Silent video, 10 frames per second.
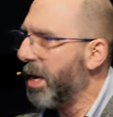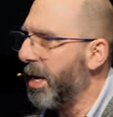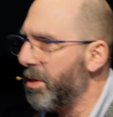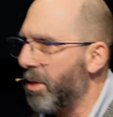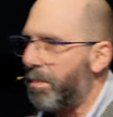
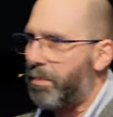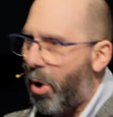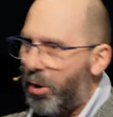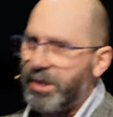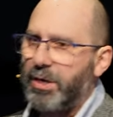in the
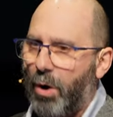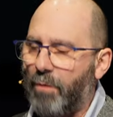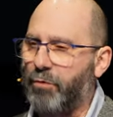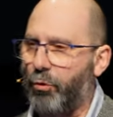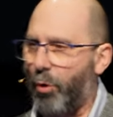body
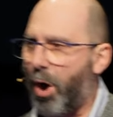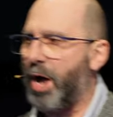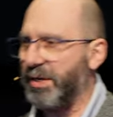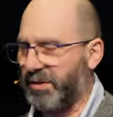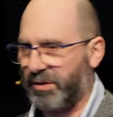of
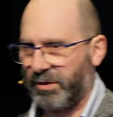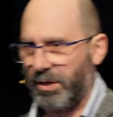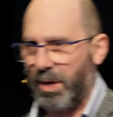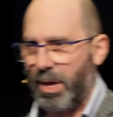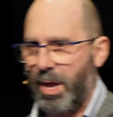Christ.
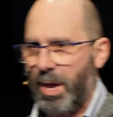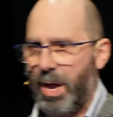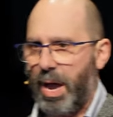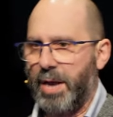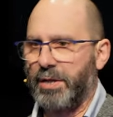
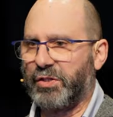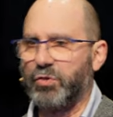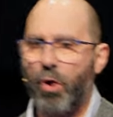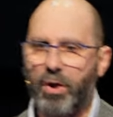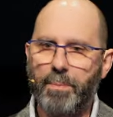And it's
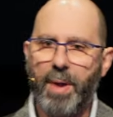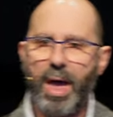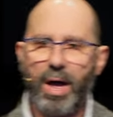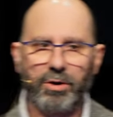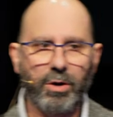not
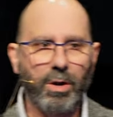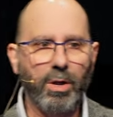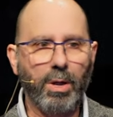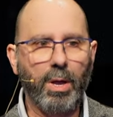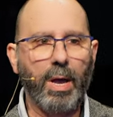about
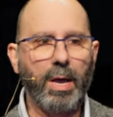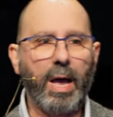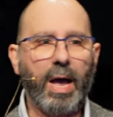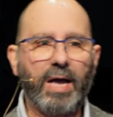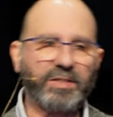
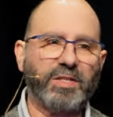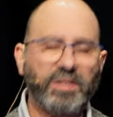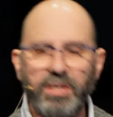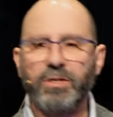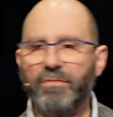us as
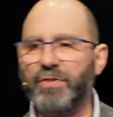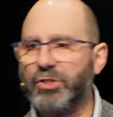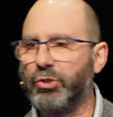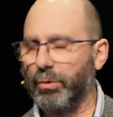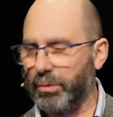
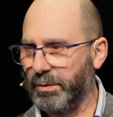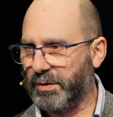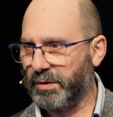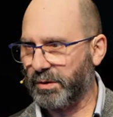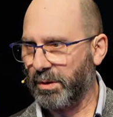
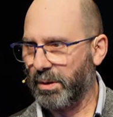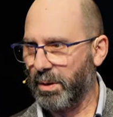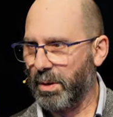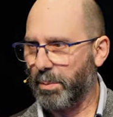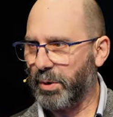individuals,
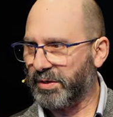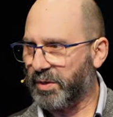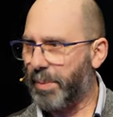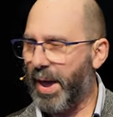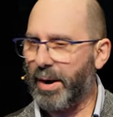but it's
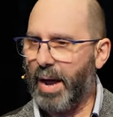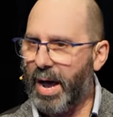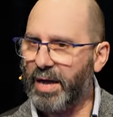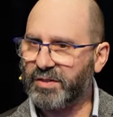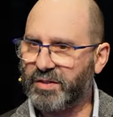about
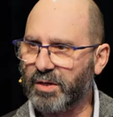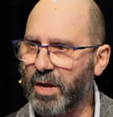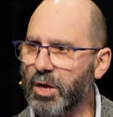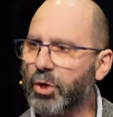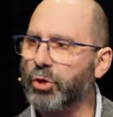us
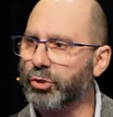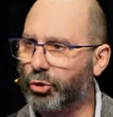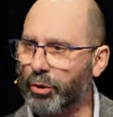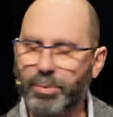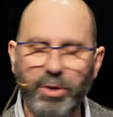
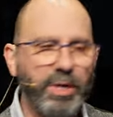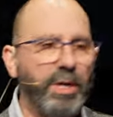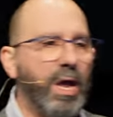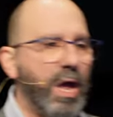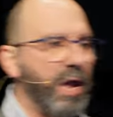contributing
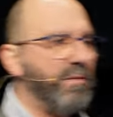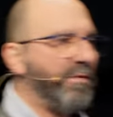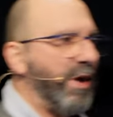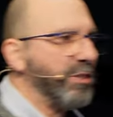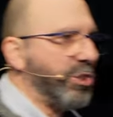and
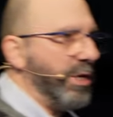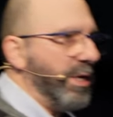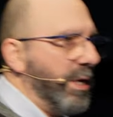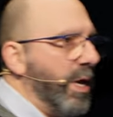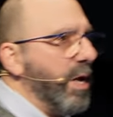
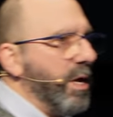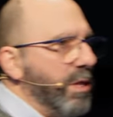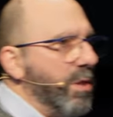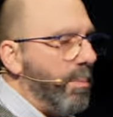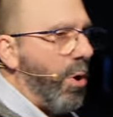functioning
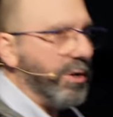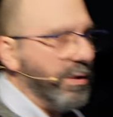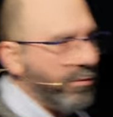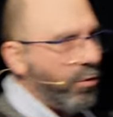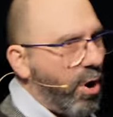in the body
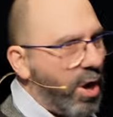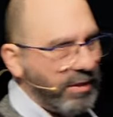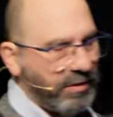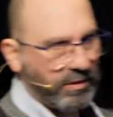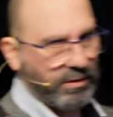of
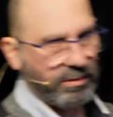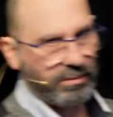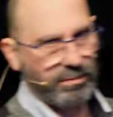Christ.